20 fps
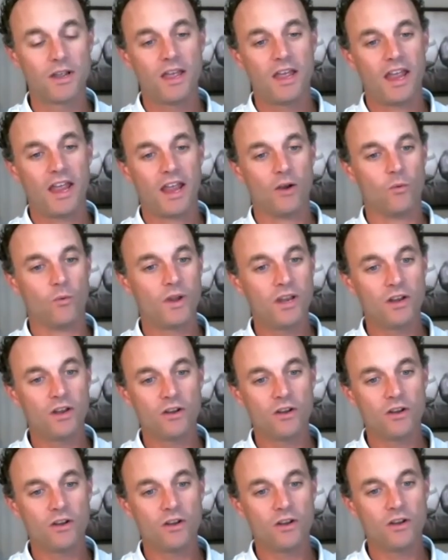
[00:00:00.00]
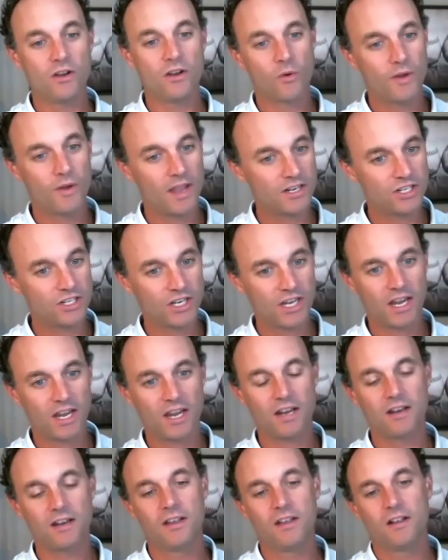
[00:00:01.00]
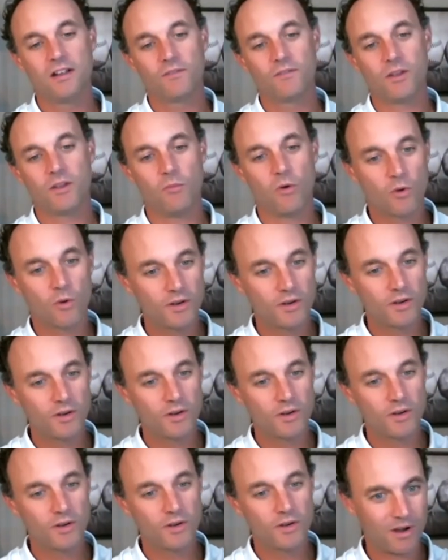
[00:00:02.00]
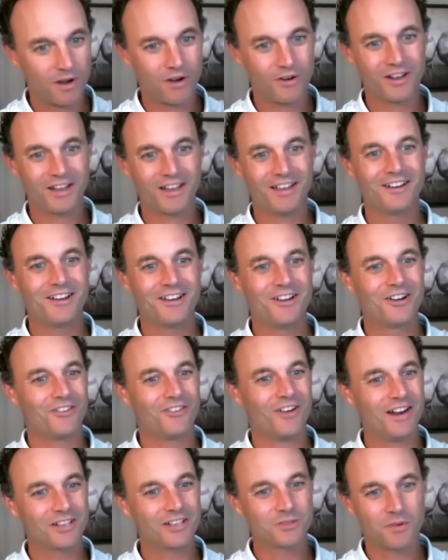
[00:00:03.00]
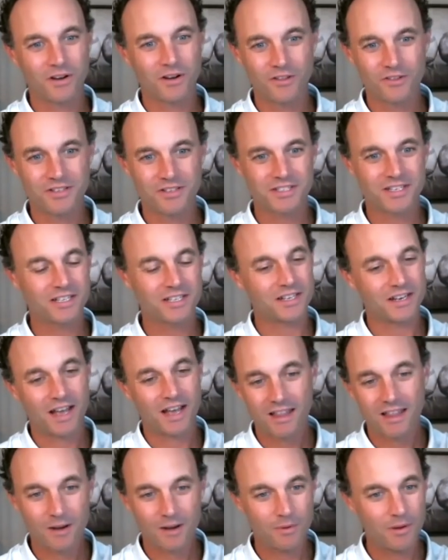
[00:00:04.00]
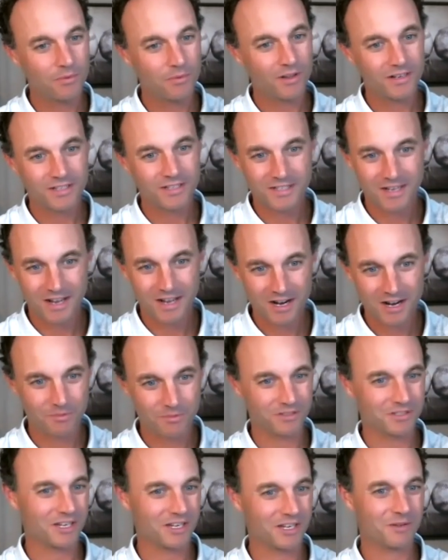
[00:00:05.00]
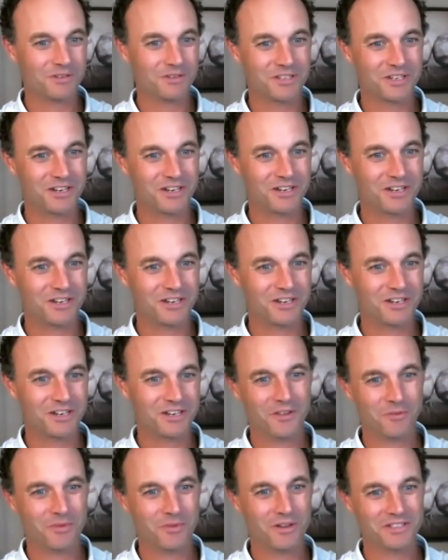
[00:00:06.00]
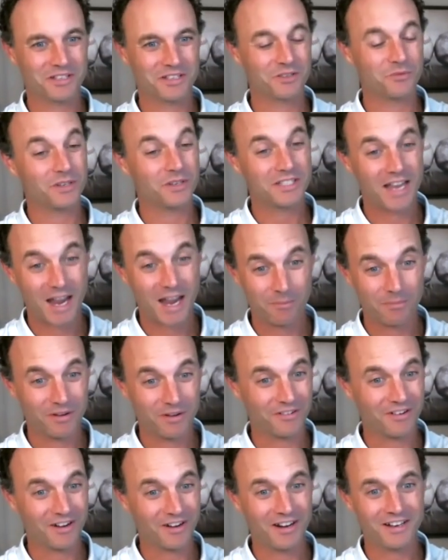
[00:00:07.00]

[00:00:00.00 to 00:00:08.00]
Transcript: And we know the more we educate, the more we talk about it, right? It's one of those things that not a lot of people like to talk about cybersecurity in their business and what's happened, right?